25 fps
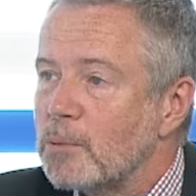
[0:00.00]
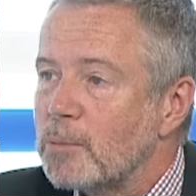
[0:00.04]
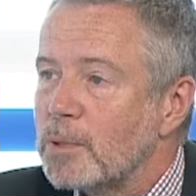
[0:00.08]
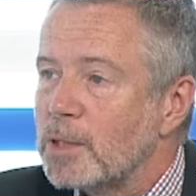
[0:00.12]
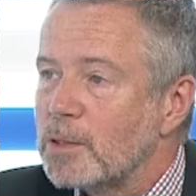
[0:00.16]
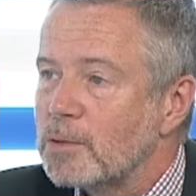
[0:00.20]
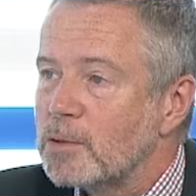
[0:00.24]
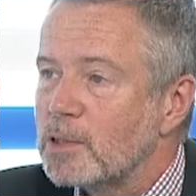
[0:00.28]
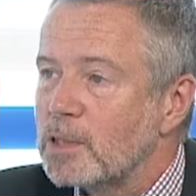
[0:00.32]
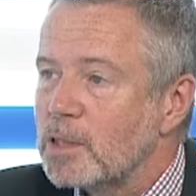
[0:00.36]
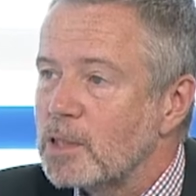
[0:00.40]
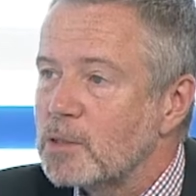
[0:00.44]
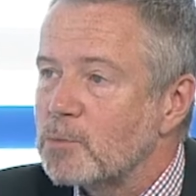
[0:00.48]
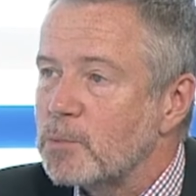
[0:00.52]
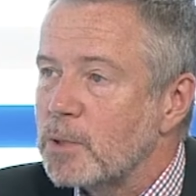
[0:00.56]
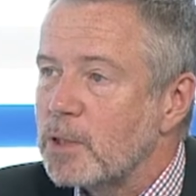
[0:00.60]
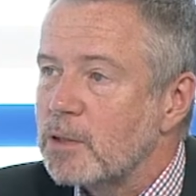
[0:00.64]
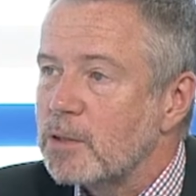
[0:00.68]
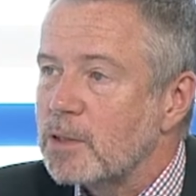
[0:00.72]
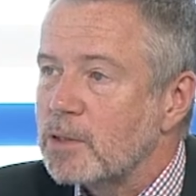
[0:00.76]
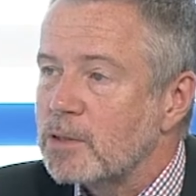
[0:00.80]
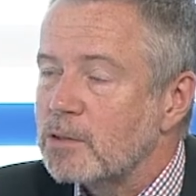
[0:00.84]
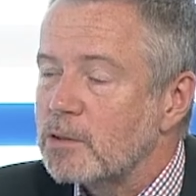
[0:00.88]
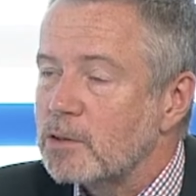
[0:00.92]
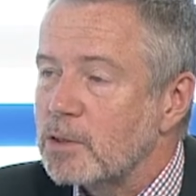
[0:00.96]
about the
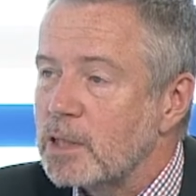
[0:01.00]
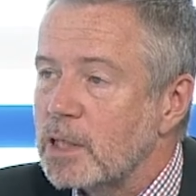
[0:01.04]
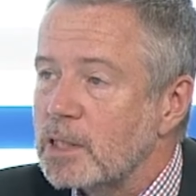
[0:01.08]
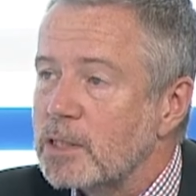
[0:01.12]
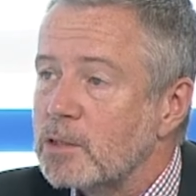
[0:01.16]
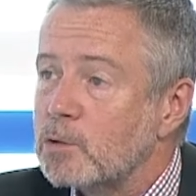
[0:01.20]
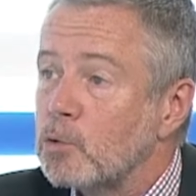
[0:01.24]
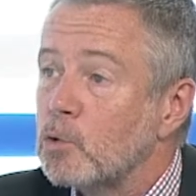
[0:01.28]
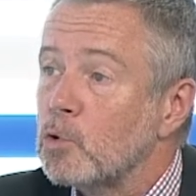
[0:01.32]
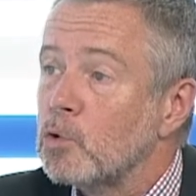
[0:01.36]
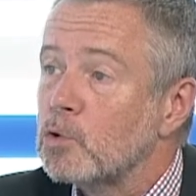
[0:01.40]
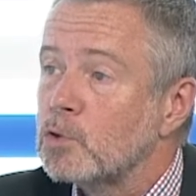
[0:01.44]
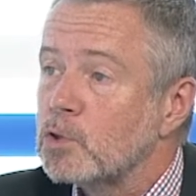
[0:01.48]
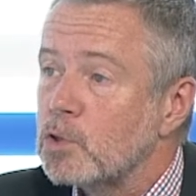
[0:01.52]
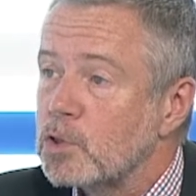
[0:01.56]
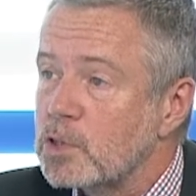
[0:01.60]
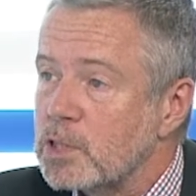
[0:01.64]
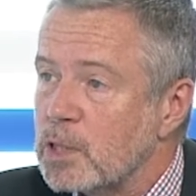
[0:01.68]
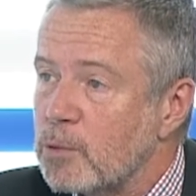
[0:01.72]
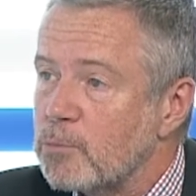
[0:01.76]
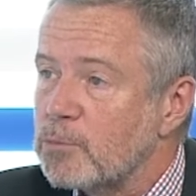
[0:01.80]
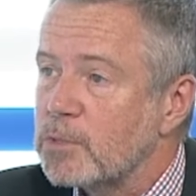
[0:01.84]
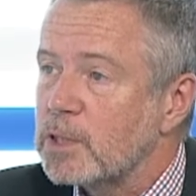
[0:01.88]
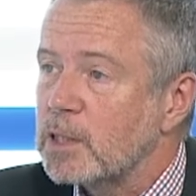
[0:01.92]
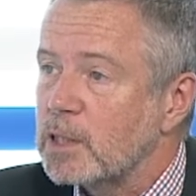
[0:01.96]
experience. So that's also
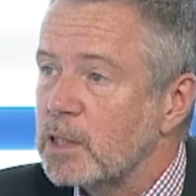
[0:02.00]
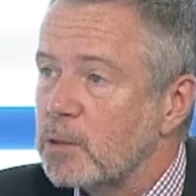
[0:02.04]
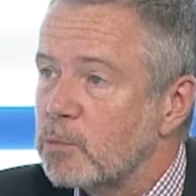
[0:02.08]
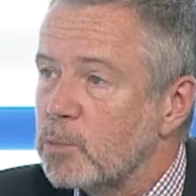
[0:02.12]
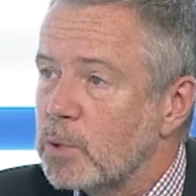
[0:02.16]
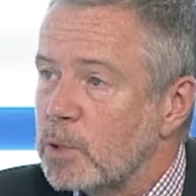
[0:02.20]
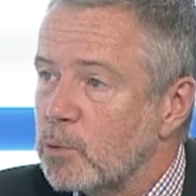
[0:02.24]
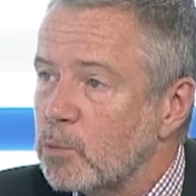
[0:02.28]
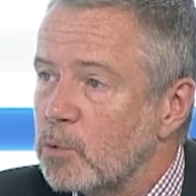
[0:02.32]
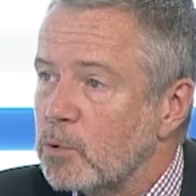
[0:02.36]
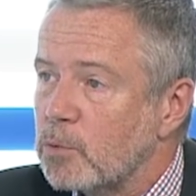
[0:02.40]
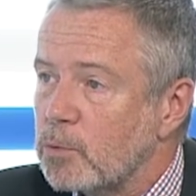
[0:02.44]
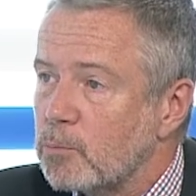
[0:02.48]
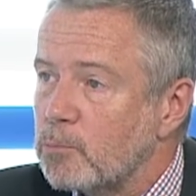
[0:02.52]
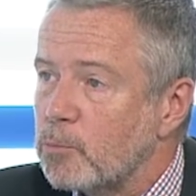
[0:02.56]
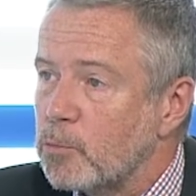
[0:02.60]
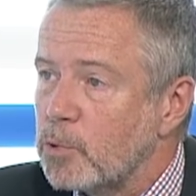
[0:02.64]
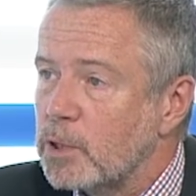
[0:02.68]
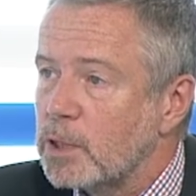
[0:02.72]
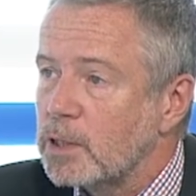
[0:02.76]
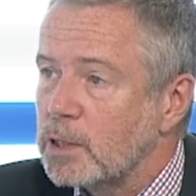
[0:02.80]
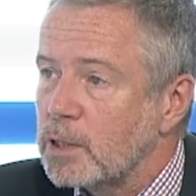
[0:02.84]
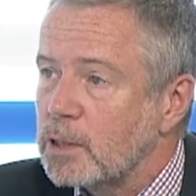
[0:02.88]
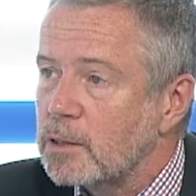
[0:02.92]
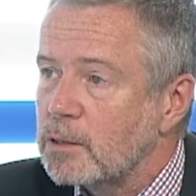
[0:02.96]
something that we would
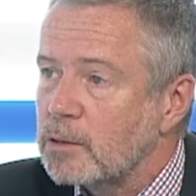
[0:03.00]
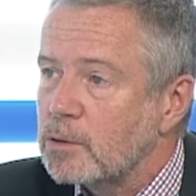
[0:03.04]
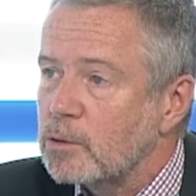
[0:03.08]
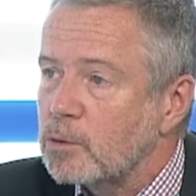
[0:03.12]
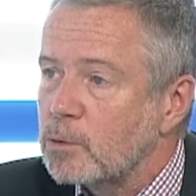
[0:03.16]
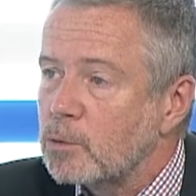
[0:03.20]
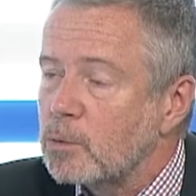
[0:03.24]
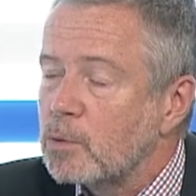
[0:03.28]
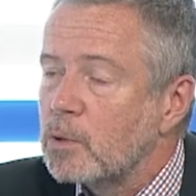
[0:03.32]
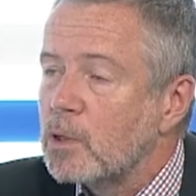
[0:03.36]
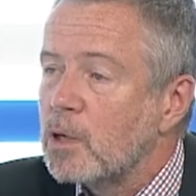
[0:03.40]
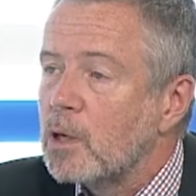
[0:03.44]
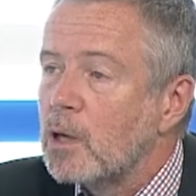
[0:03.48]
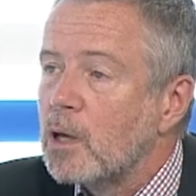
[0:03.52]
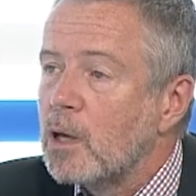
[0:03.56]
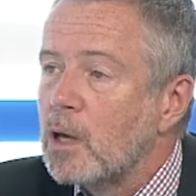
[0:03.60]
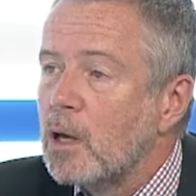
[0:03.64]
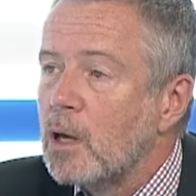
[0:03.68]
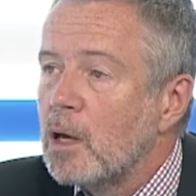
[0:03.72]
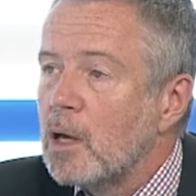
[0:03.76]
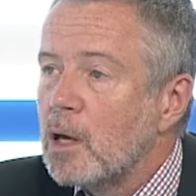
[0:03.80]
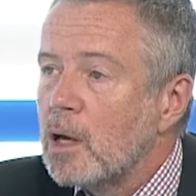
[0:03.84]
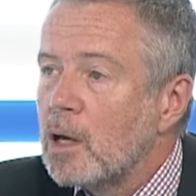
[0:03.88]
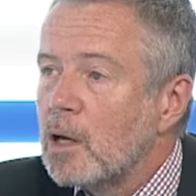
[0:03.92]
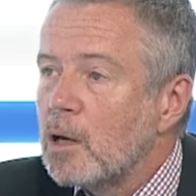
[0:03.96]
bring into
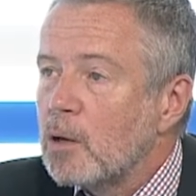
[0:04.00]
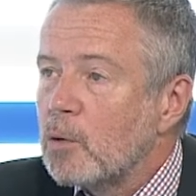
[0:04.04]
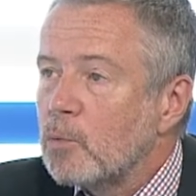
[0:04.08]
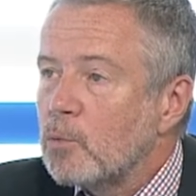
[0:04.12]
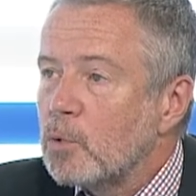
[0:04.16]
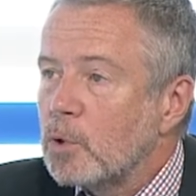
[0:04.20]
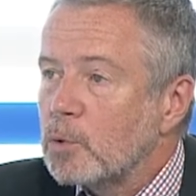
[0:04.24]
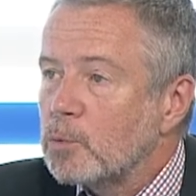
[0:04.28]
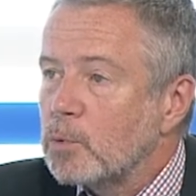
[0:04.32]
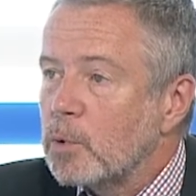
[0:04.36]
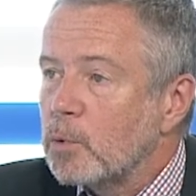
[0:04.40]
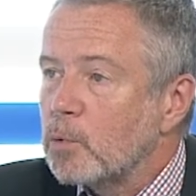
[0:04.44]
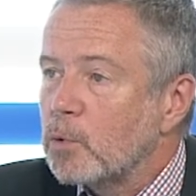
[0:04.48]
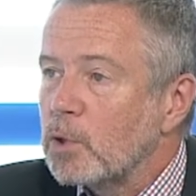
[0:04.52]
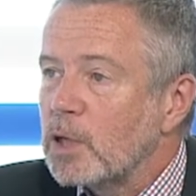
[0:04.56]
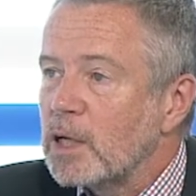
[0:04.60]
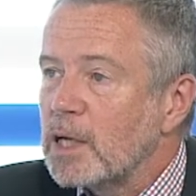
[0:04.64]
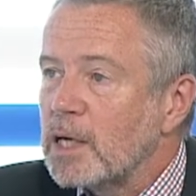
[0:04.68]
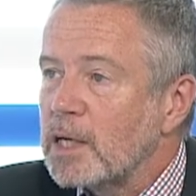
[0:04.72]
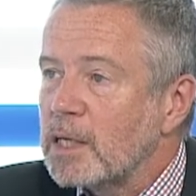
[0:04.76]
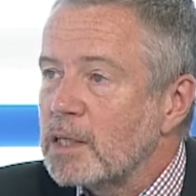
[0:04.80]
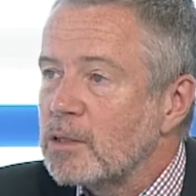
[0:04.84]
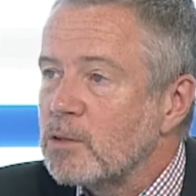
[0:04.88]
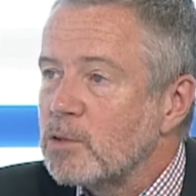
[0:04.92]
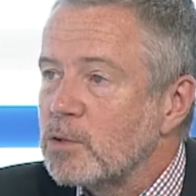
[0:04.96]
what we would
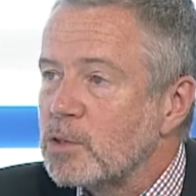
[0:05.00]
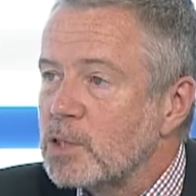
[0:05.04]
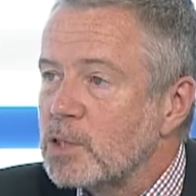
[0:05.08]
like to